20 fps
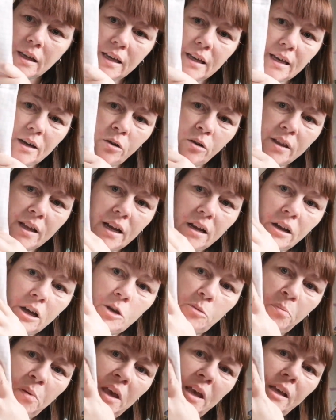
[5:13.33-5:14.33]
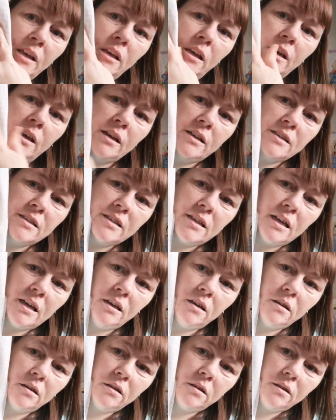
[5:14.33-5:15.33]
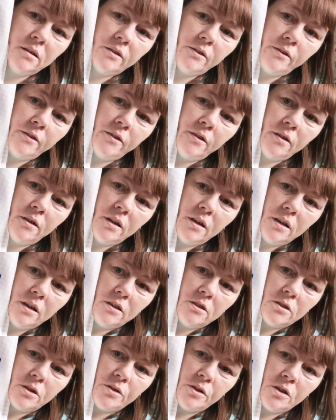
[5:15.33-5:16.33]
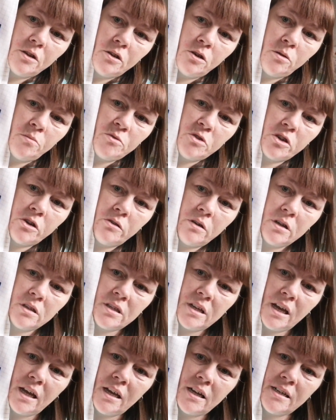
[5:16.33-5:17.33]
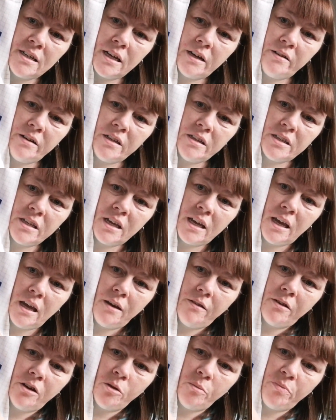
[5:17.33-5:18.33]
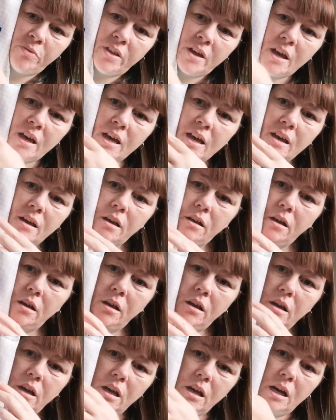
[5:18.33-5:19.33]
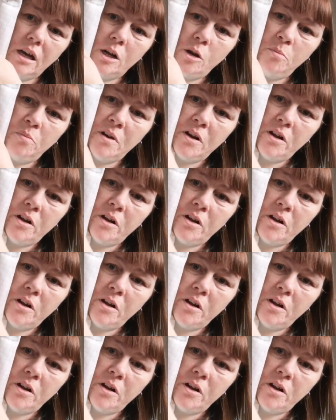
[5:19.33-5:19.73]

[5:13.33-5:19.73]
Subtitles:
Yeah, all that light pink you can see. So it comes across here, down into here and up there. and a